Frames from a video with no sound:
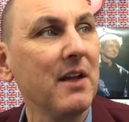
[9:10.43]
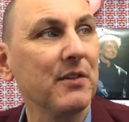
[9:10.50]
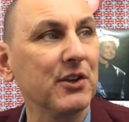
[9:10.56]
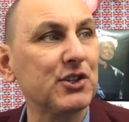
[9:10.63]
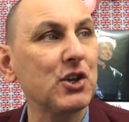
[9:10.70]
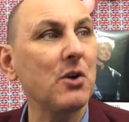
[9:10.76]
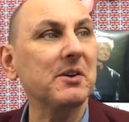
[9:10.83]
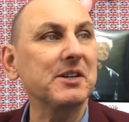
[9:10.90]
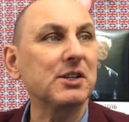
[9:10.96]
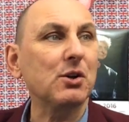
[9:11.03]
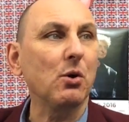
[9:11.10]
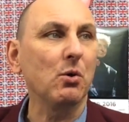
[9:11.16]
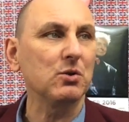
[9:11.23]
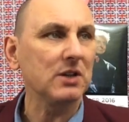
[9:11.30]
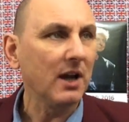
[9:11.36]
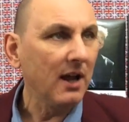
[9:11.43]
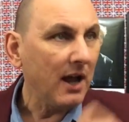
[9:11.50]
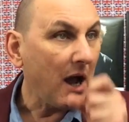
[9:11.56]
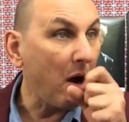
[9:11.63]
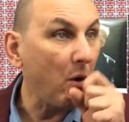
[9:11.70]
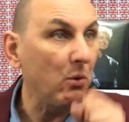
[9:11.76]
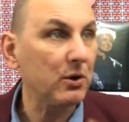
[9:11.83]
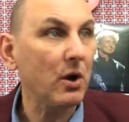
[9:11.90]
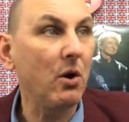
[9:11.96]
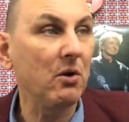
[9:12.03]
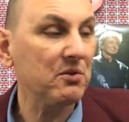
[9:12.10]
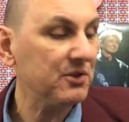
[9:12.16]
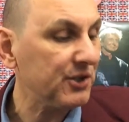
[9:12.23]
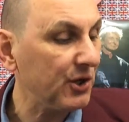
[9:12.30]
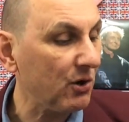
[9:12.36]
The song is called "Hold
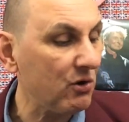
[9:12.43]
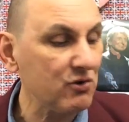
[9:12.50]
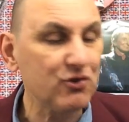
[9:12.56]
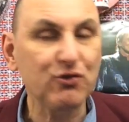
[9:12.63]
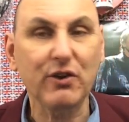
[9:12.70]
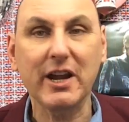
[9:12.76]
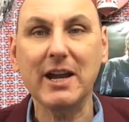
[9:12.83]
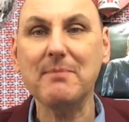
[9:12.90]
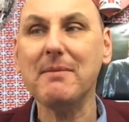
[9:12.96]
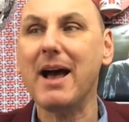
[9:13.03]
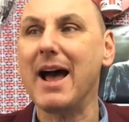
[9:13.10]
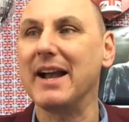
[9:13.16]
On to Your Dream"